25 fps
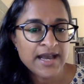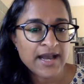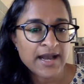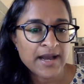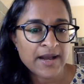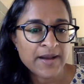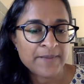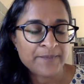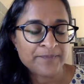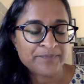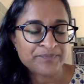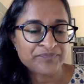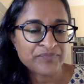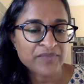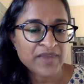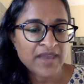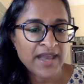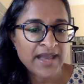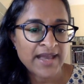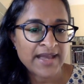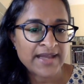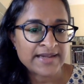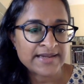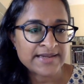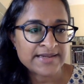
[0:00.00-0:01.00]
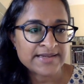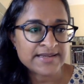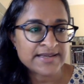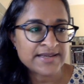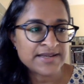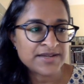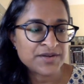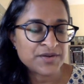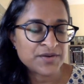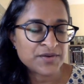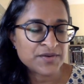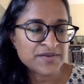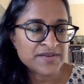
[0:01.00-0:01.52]
um, and
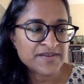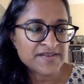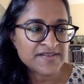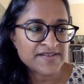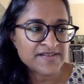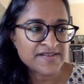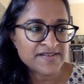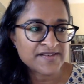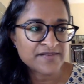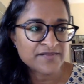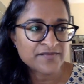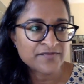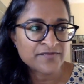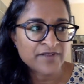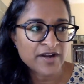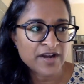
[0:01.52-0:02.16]
you know this is